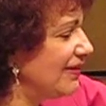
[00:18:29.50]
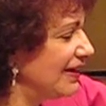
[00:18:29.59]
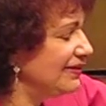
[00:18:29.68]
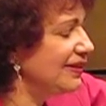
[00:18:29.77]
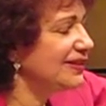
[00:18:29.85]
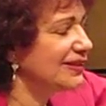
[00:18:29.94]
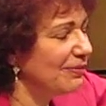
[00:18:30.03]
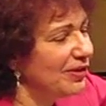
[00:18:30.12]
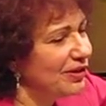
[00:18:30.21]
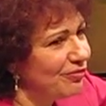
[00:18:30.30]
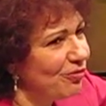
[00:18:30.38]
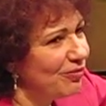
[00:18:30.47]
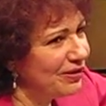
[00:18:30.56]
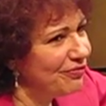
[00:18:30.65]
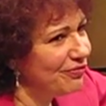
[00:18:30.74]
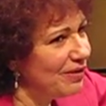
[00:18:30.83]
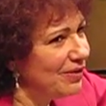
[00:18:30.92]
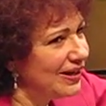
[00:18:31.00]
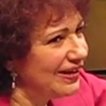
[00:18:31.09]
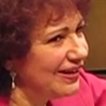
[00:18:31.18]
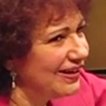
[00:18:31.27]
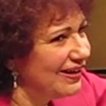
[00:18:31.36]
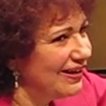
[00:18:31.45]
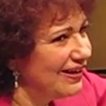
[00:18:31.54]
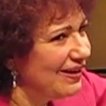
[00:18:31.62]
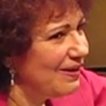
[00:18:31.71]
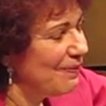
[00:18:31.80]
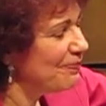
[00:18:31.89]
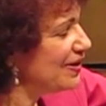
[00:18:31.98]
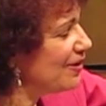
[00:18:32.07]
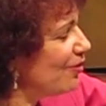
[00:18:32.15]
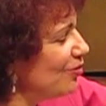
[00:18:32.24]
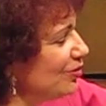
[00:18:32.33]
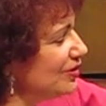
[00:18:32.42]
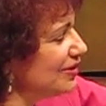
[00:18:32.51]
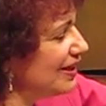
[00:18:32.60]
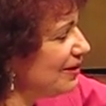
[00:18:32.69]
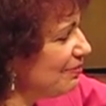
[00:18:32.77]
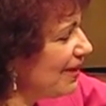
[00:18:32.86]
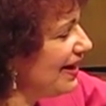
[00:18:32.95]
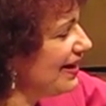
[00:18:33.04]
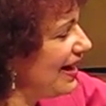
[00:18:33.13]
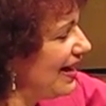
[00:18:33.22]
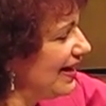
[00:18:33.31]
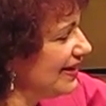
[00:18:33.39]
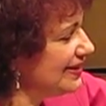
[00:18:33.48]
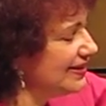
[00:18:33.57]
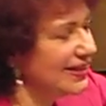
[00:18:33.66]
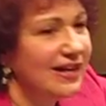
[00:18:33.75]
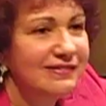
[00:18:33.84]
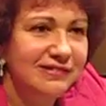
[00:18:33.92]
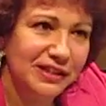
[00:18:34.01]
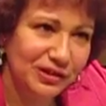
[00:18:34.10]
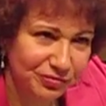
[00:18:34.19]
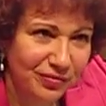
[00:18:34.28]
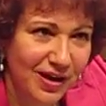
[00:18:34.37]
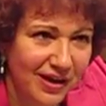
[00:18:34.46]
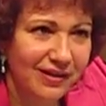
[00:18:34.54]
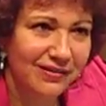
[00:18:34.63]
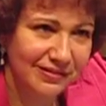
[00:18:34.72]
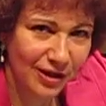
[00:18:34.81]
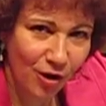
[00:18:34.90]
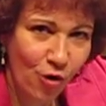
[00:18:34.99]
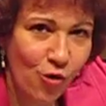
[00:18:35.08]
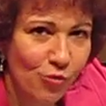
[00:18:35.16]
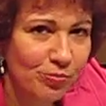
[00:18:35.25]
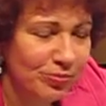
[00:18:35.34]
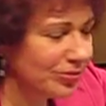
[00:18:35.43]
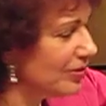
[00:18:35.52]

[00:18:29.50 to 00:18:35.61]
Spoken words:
I did something for my family. Because in my eyes, HaTikva, the hope,